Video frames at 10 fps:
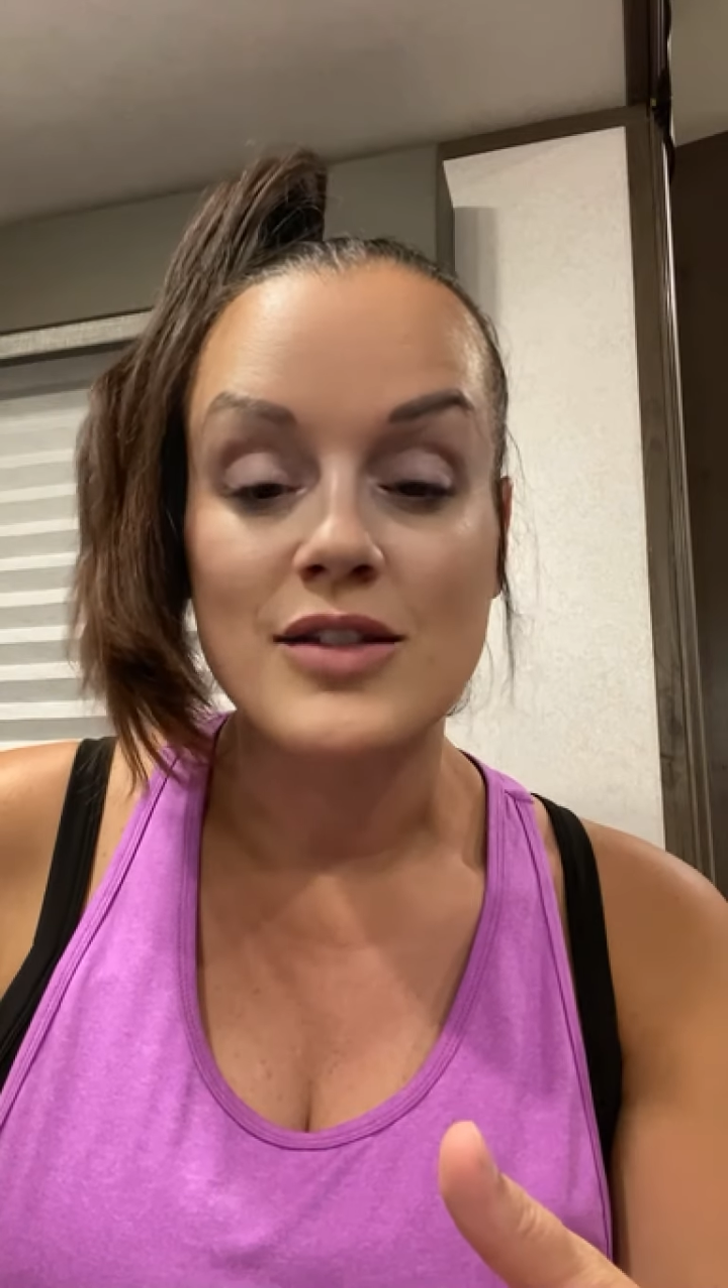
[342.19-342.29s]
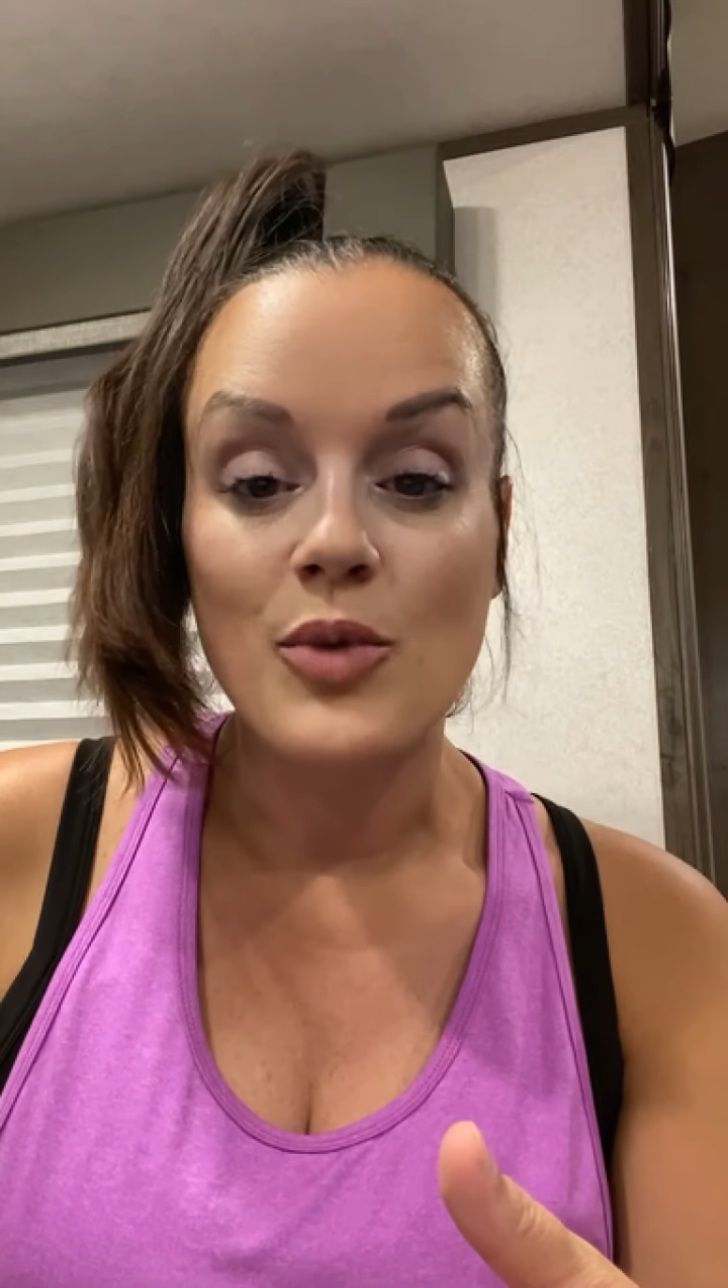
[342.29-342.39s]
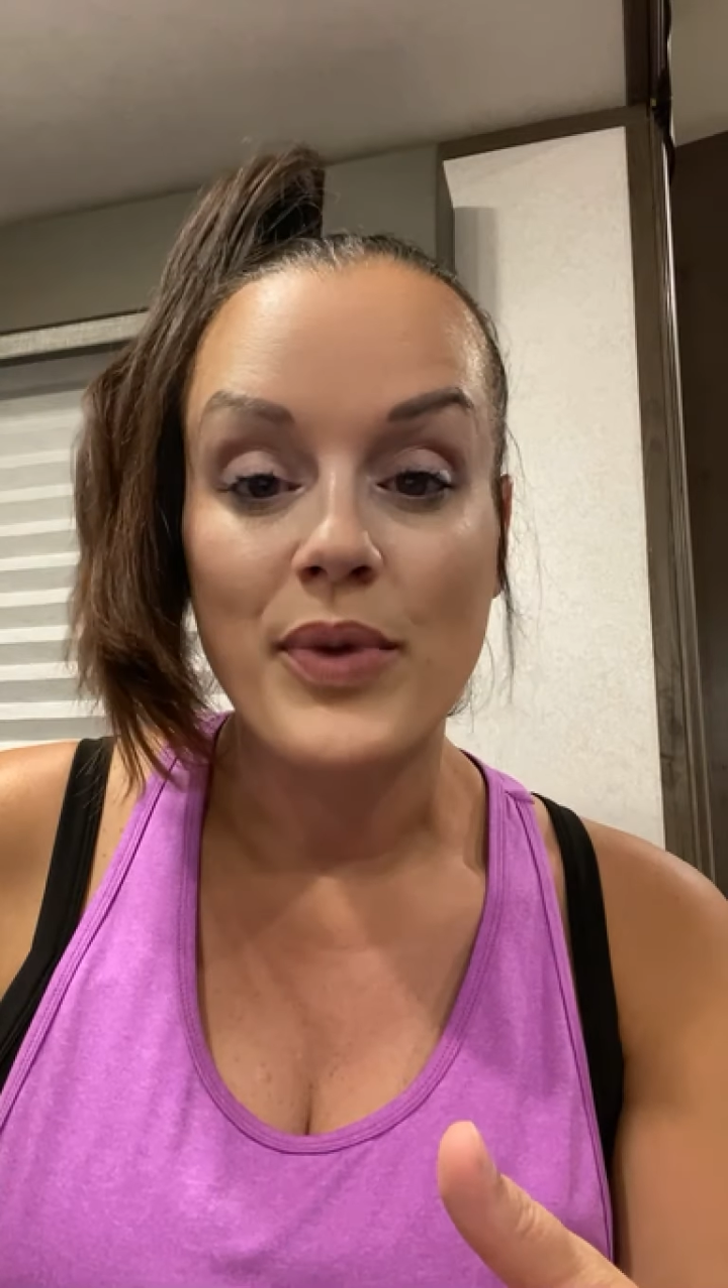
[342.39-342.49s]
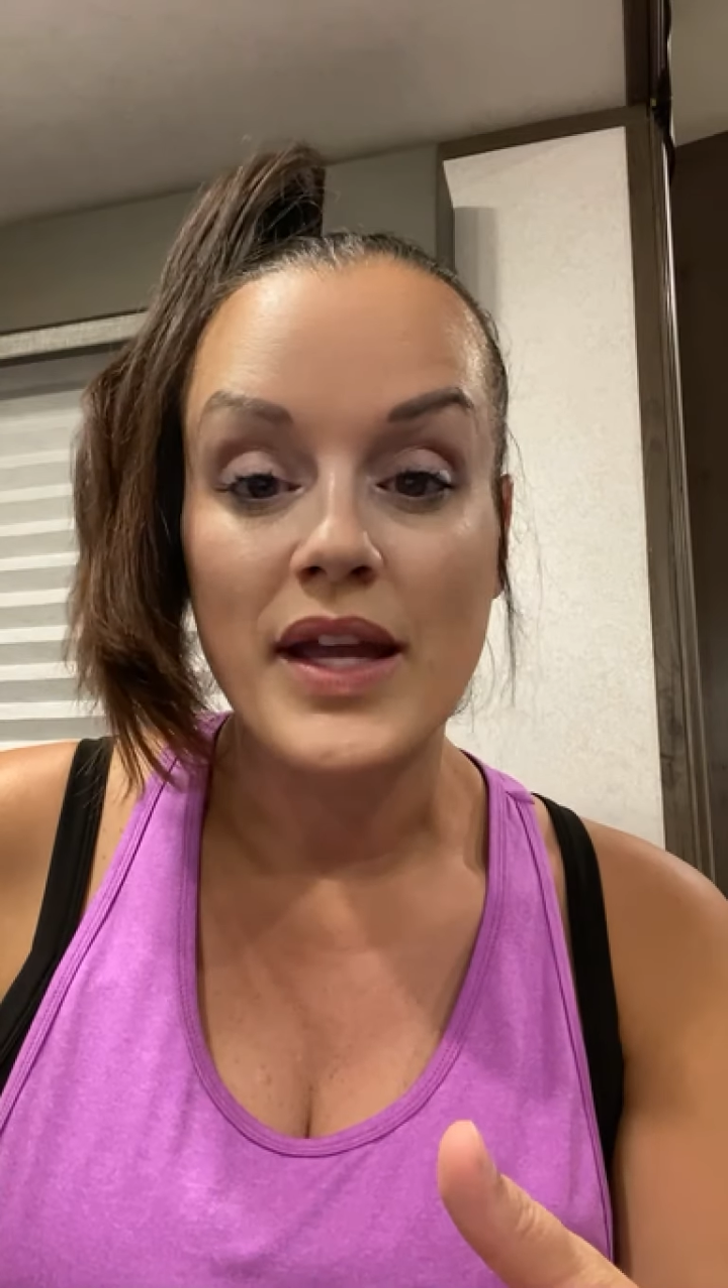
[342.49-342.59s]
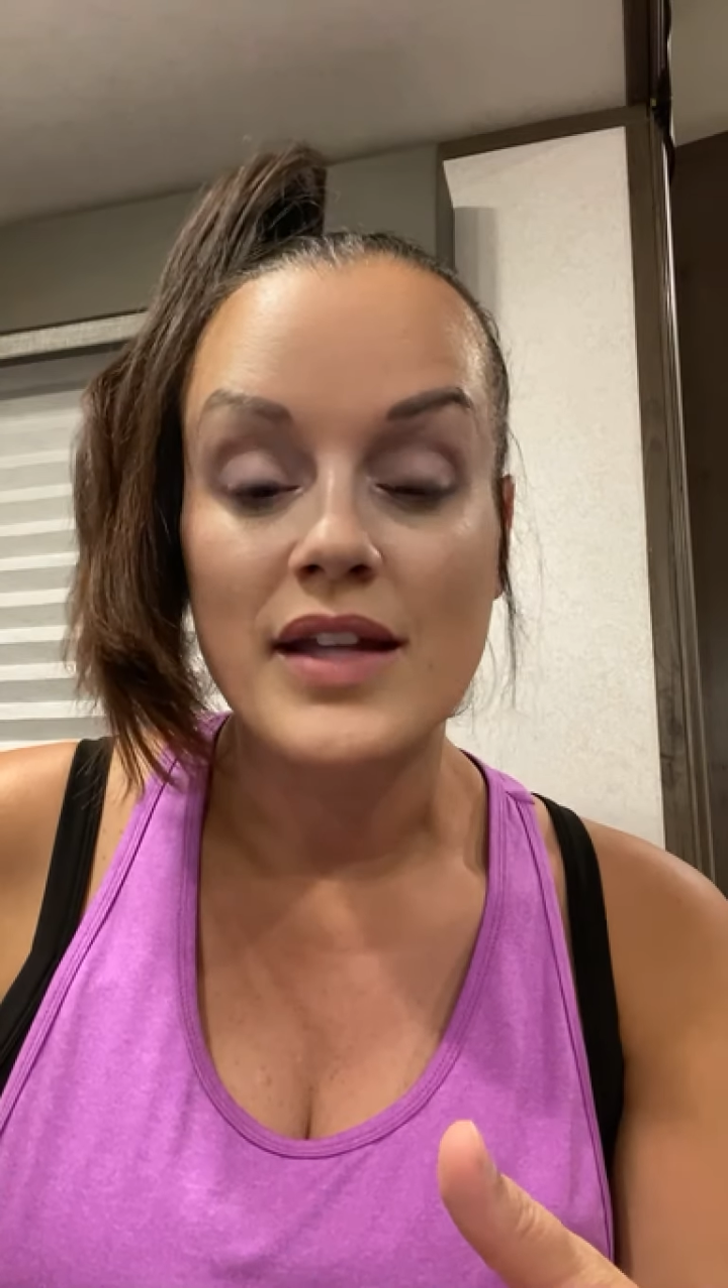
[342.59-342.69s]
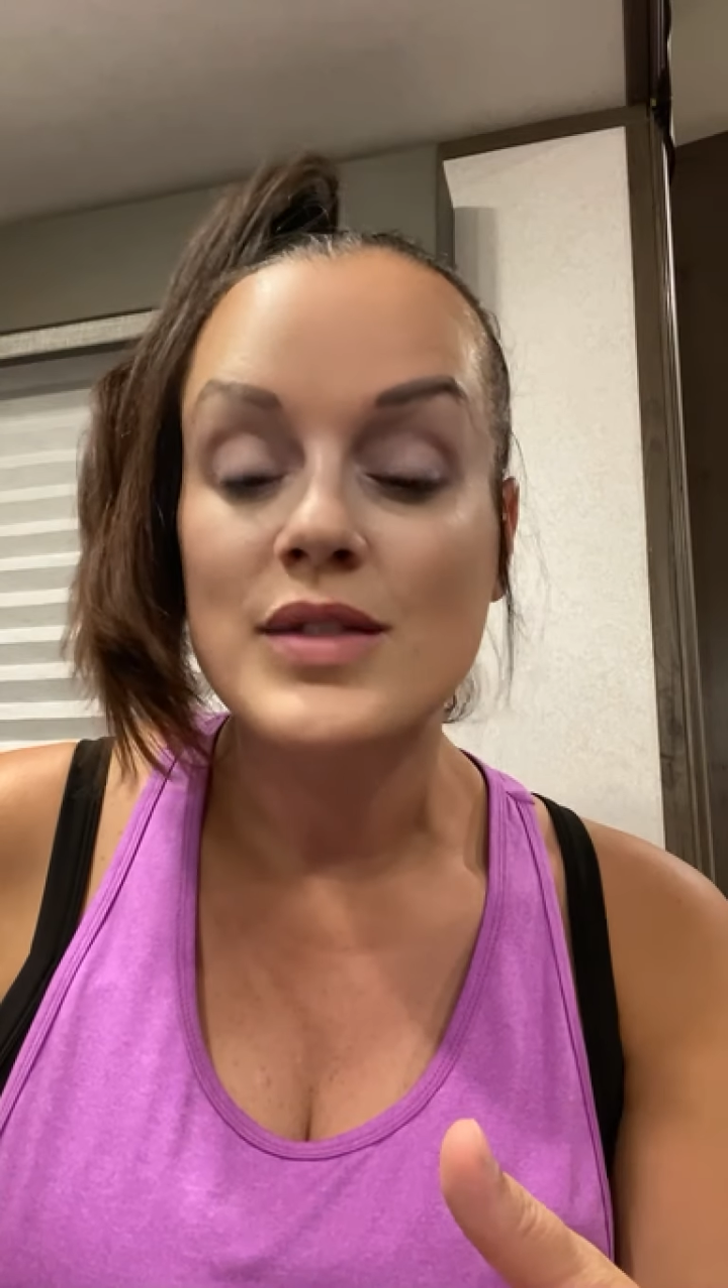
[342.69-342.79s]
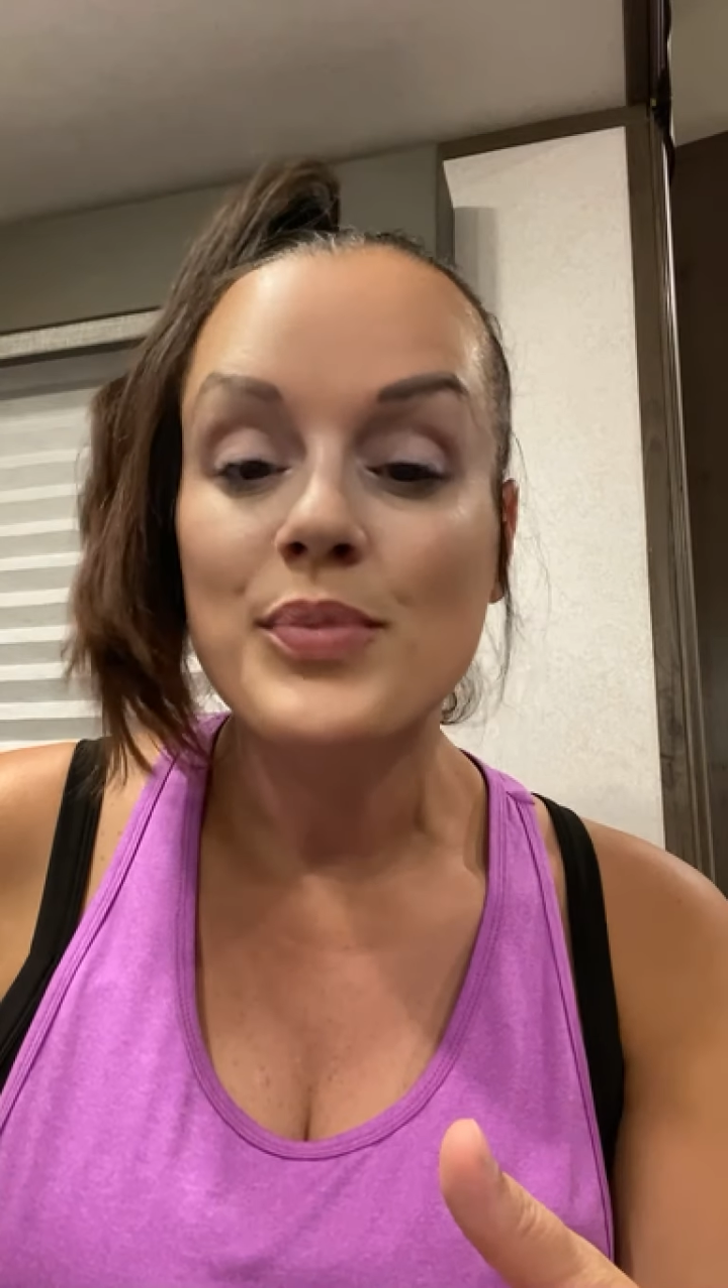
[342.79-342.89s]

no pets,